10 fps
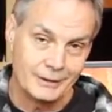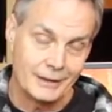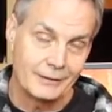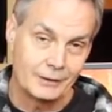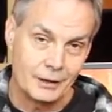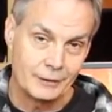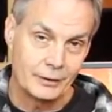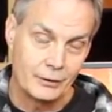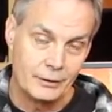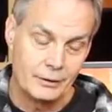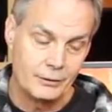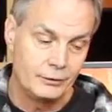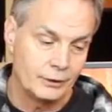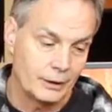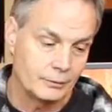have a lot of
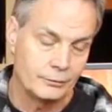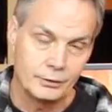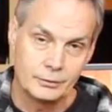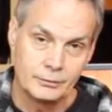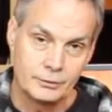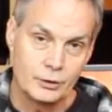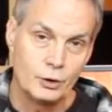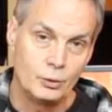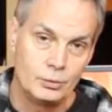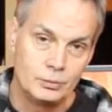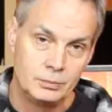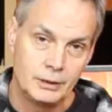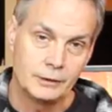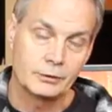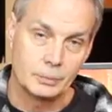enthusiasm for new
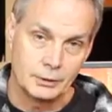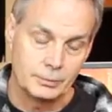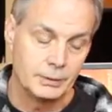instruments.